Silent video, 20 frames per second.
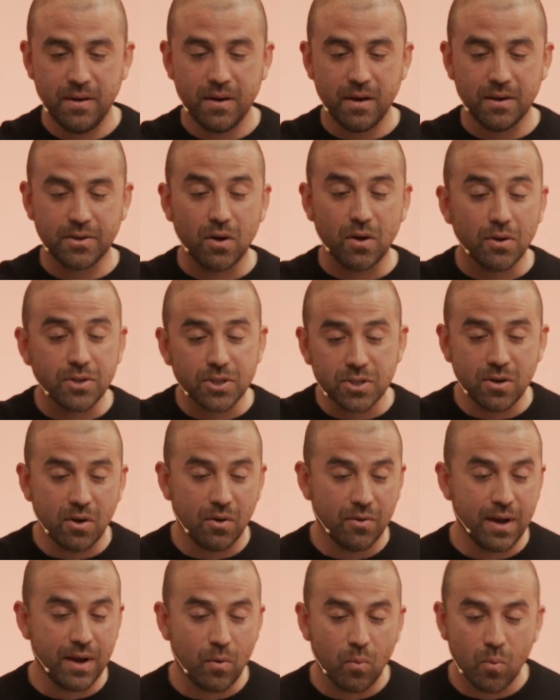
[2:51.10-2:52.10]
Adults
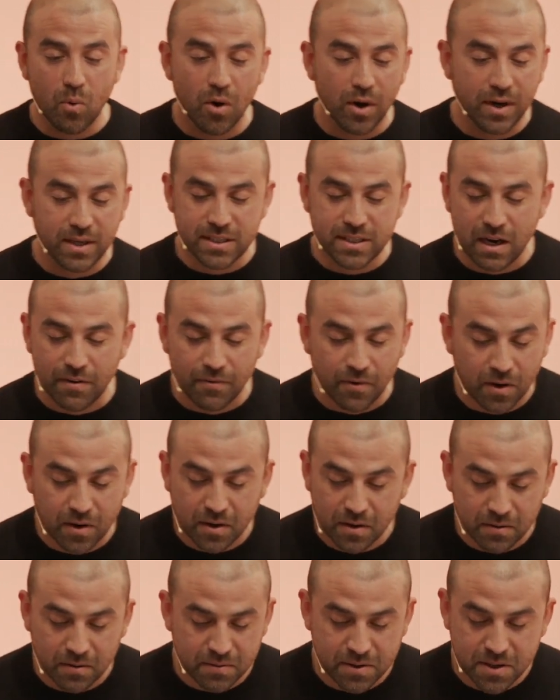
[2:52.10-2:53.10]
know that work is never
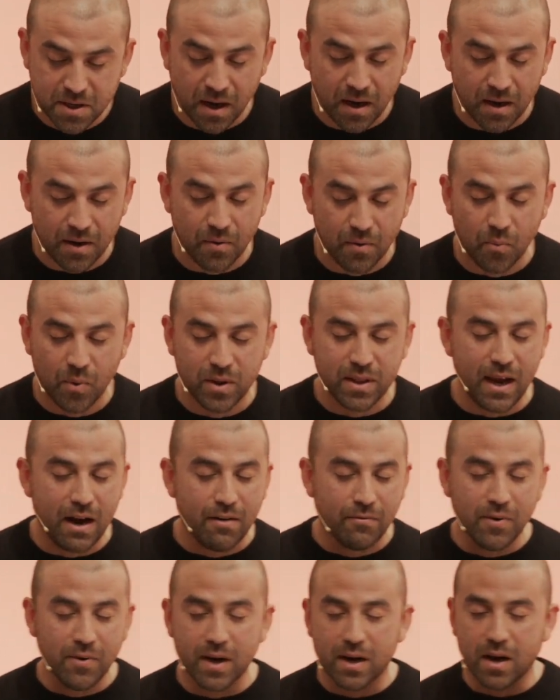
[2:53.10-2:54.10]
done. With
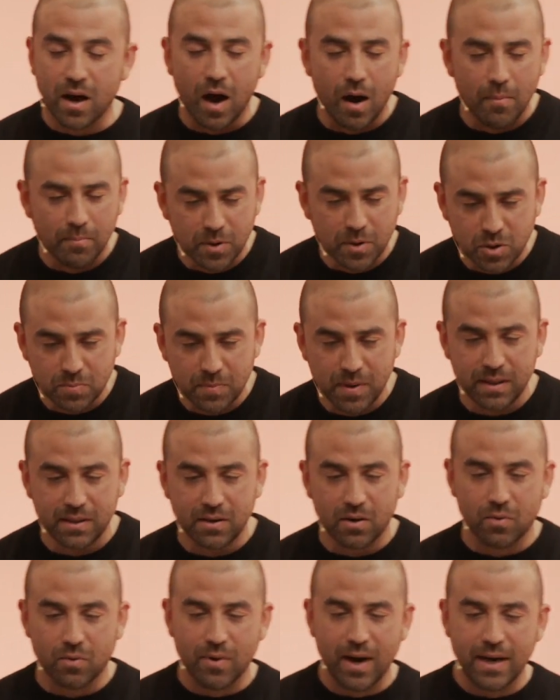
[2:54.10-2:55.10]
every accomplishment,
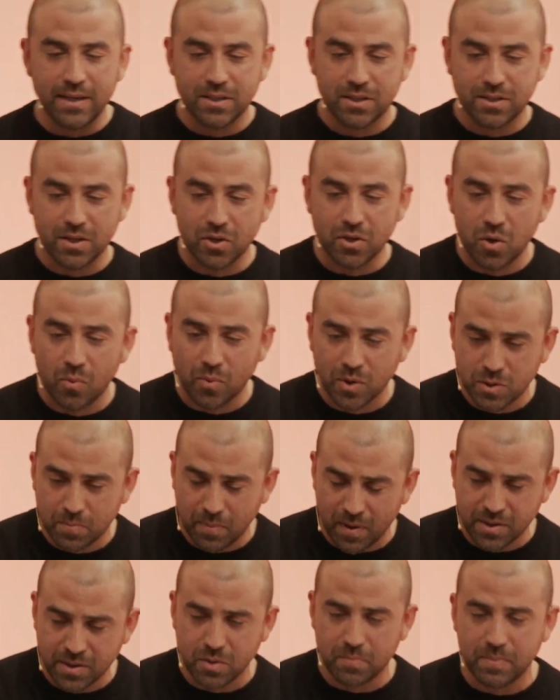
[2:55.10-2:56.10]
there arises a new
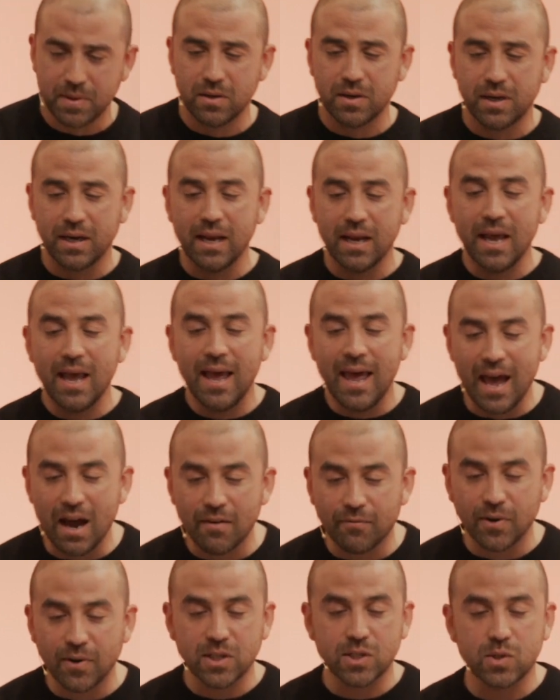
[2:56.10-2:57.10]
responsibility.
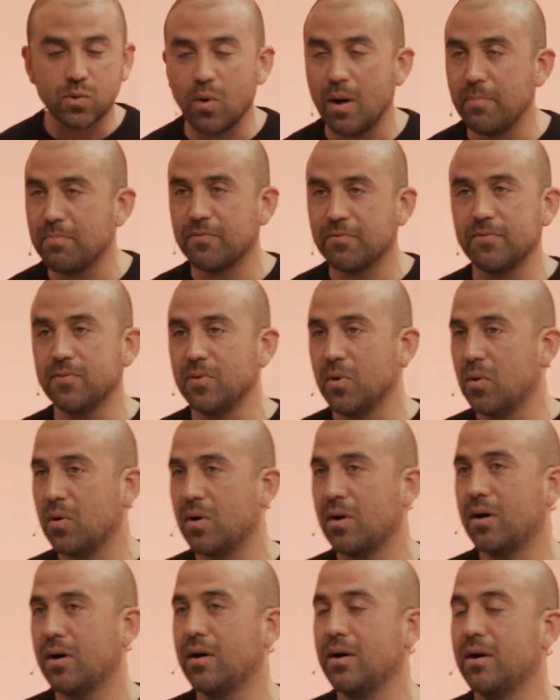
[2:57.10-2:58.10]
Every swept
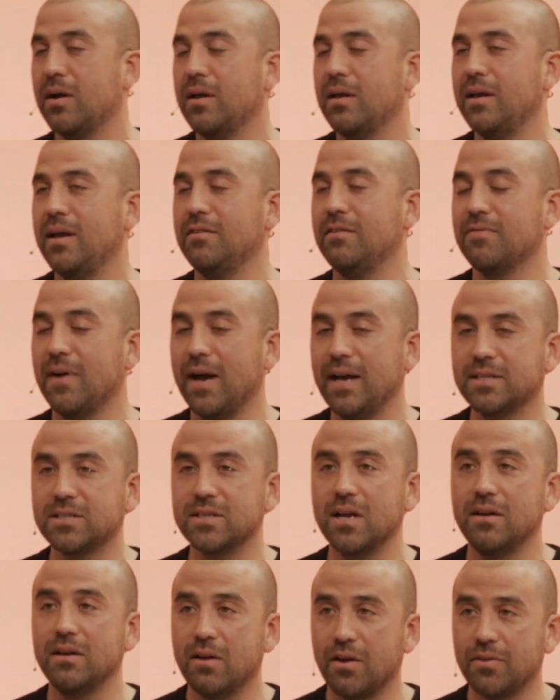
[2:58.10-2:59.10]
floor invites
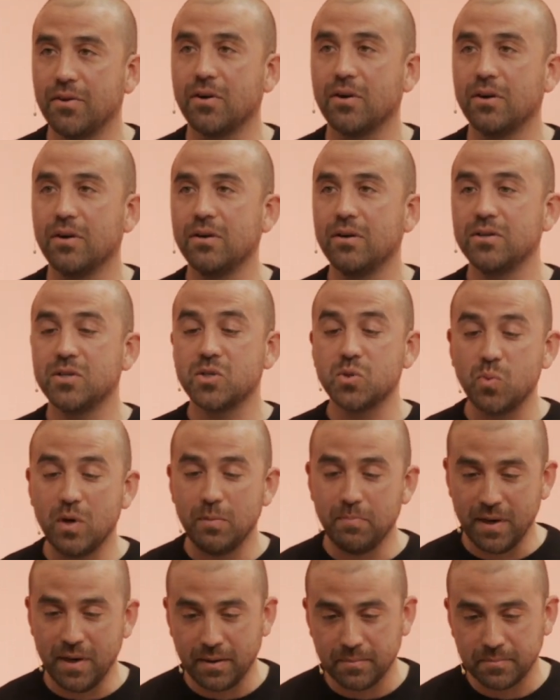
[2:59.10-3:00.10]
another
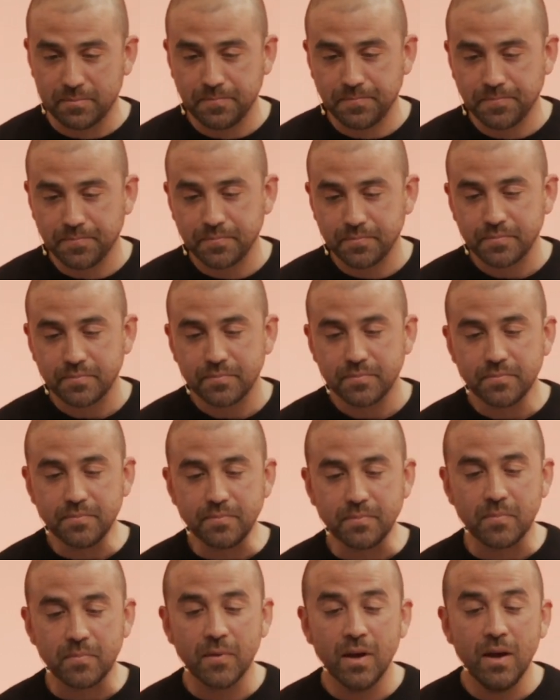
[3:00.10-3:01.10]
sweeping.
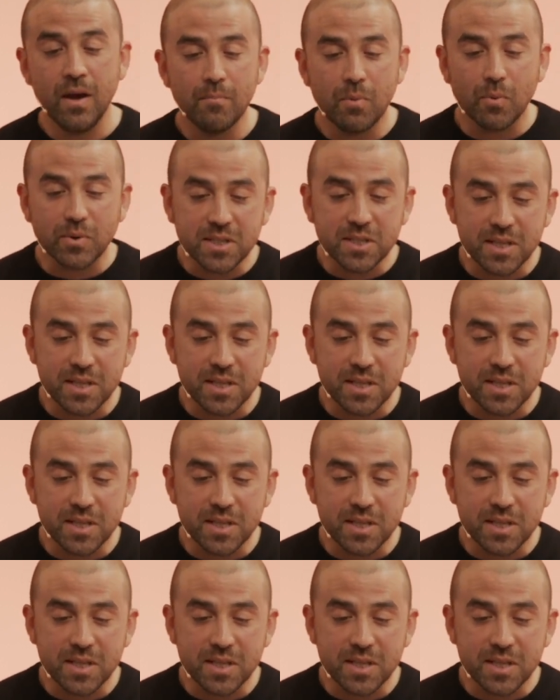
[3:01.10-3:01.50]
But what